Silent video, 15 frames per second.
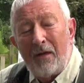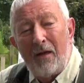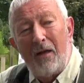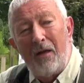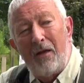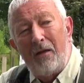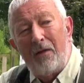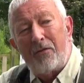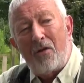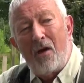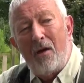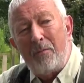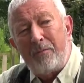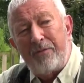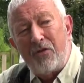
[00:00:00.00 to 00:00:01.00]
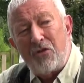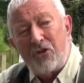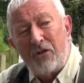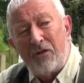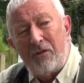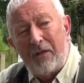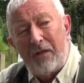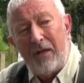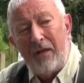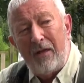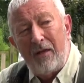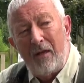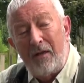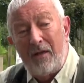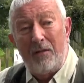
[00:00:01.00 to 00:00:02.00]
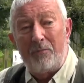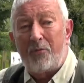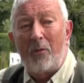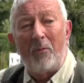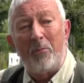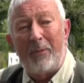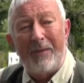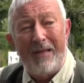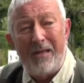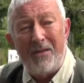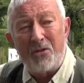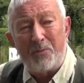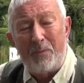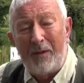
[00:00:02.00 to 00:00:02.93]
uh, carp fishing gear, and it probably is,